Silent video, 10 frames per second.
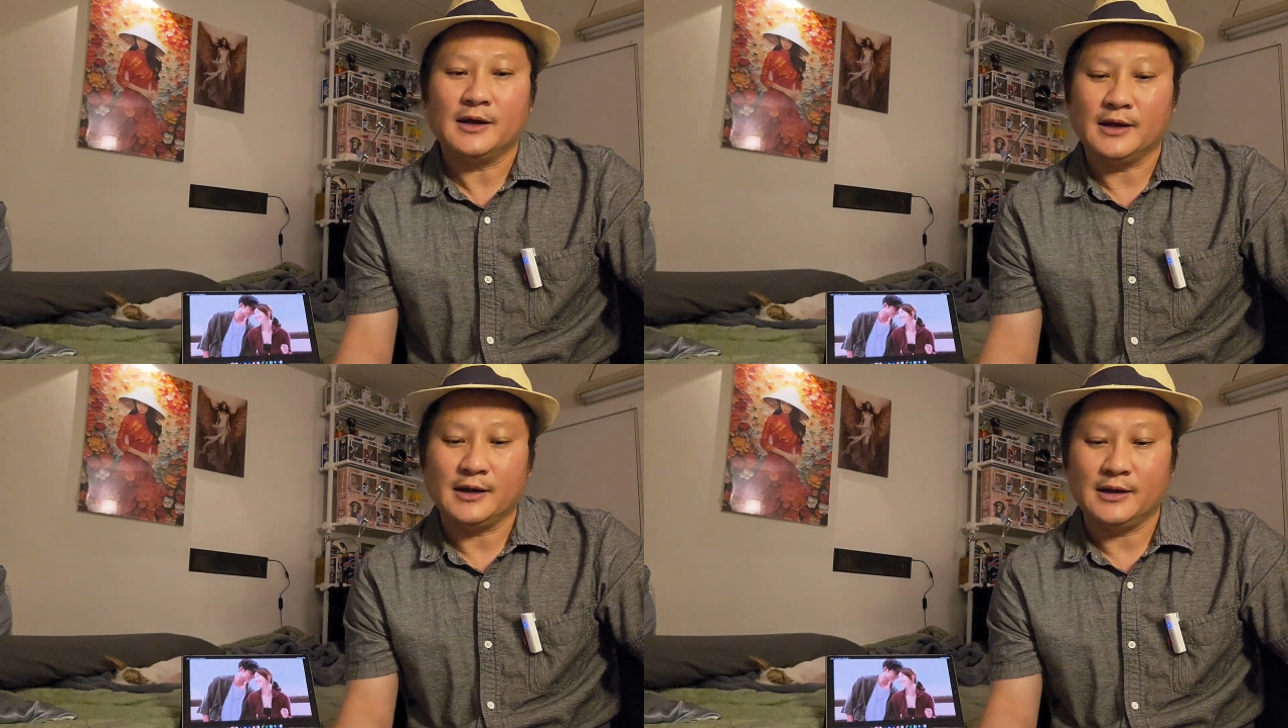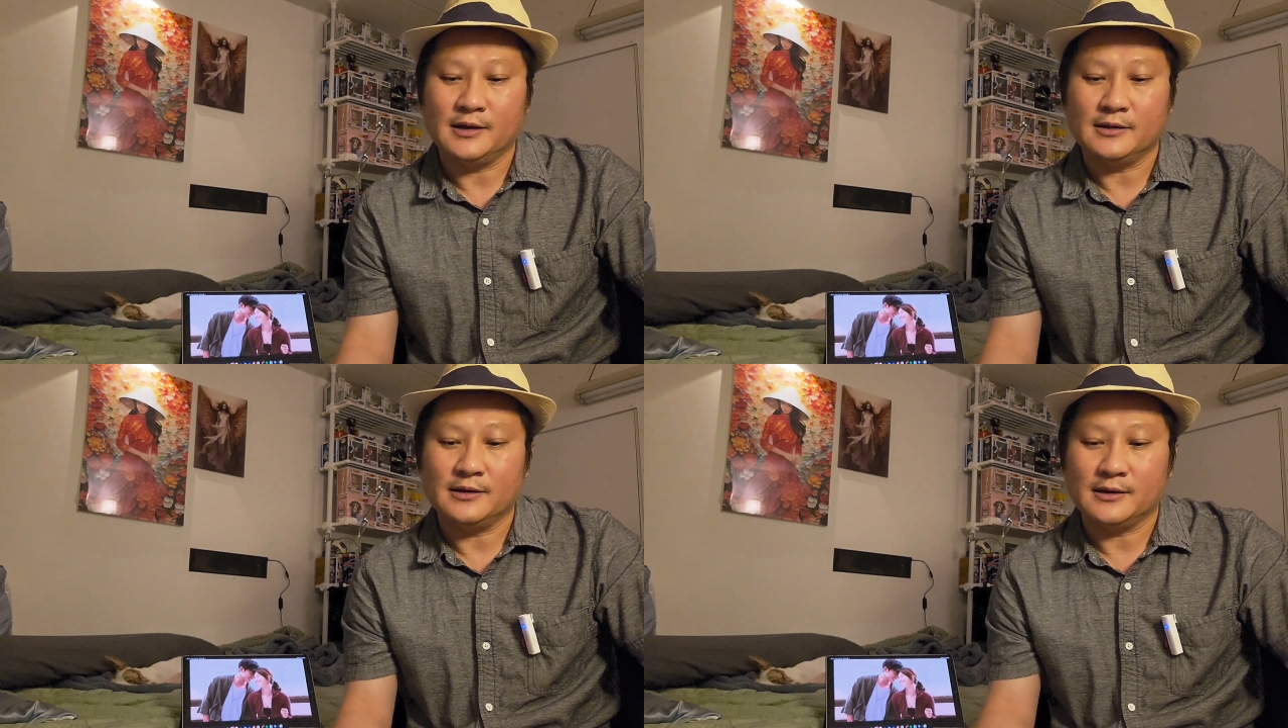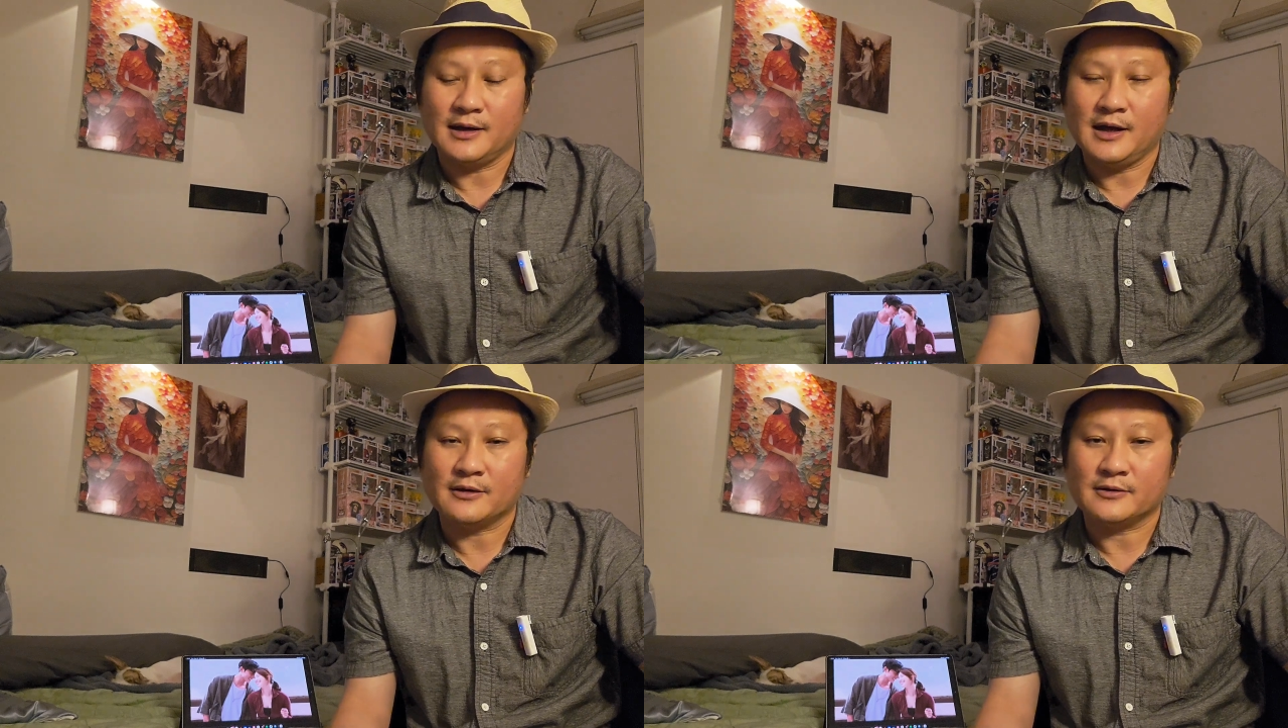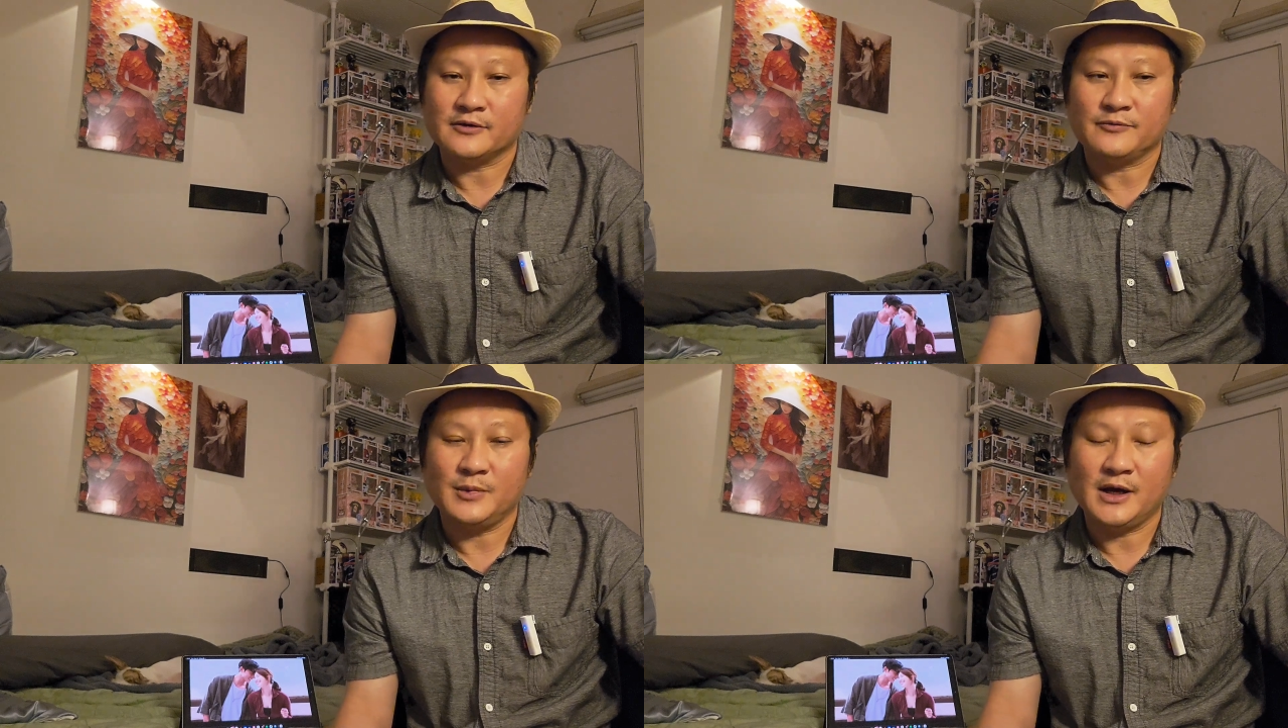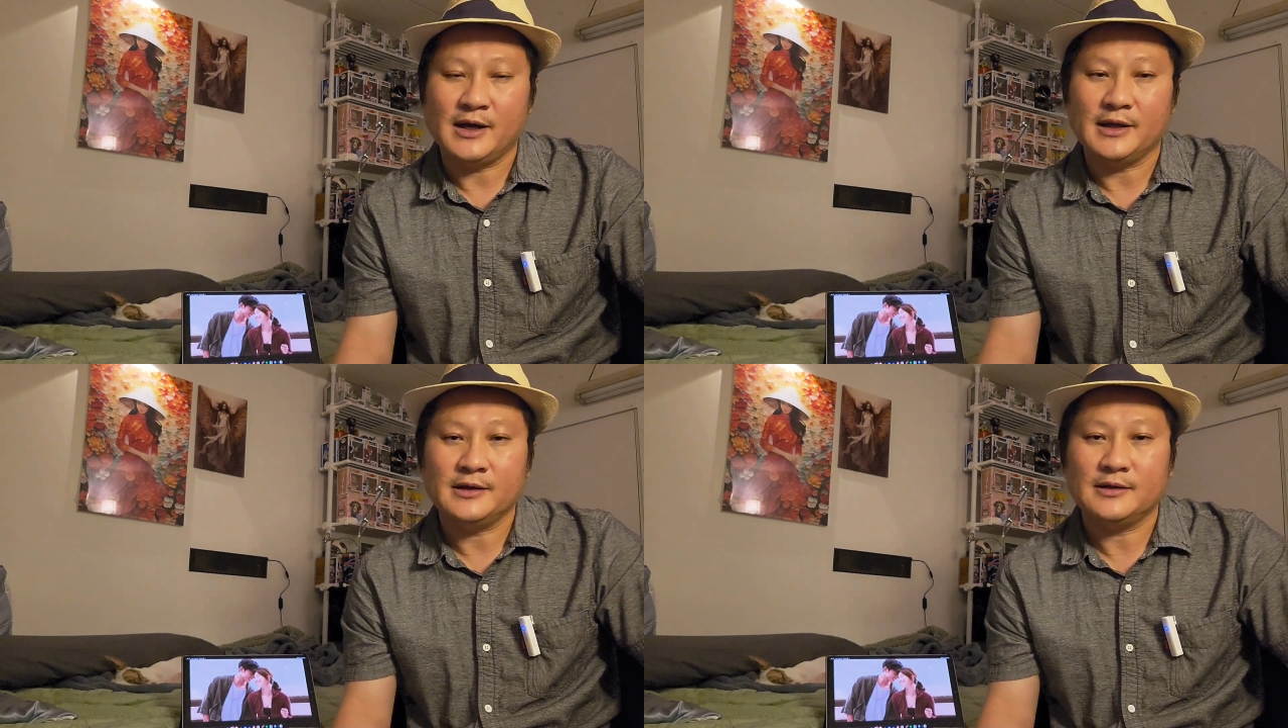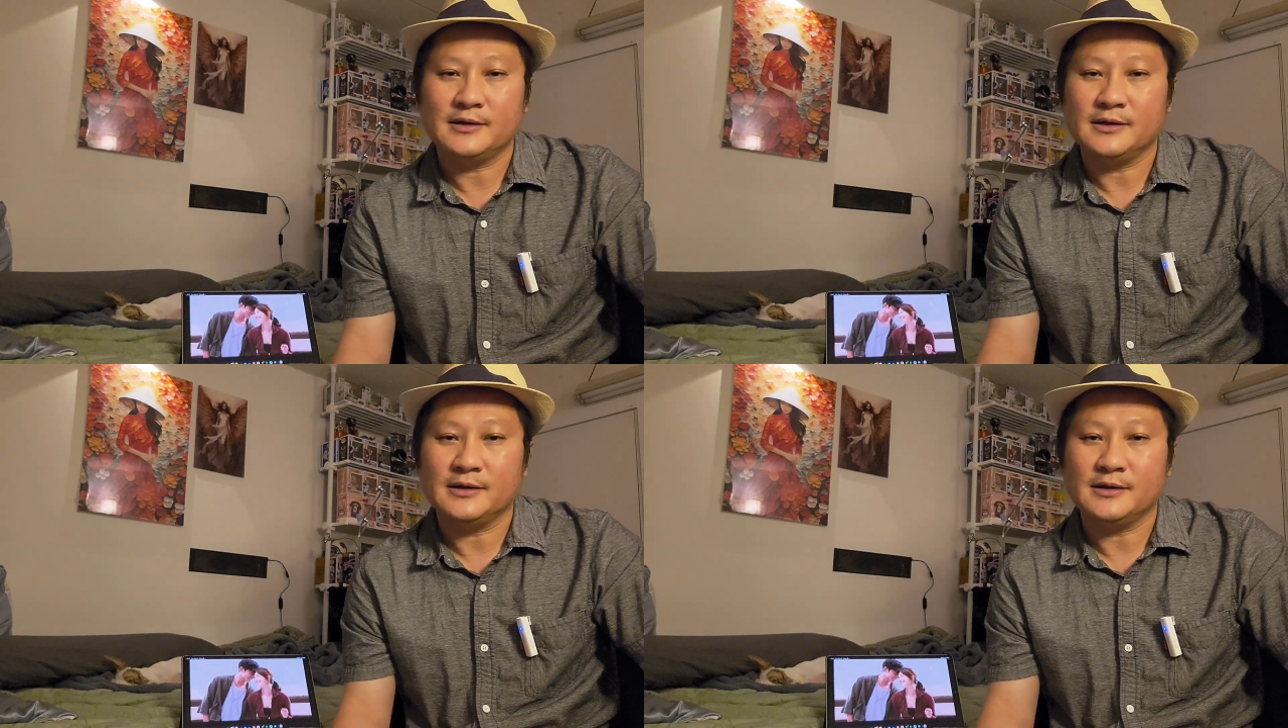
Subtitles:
And the character of Mai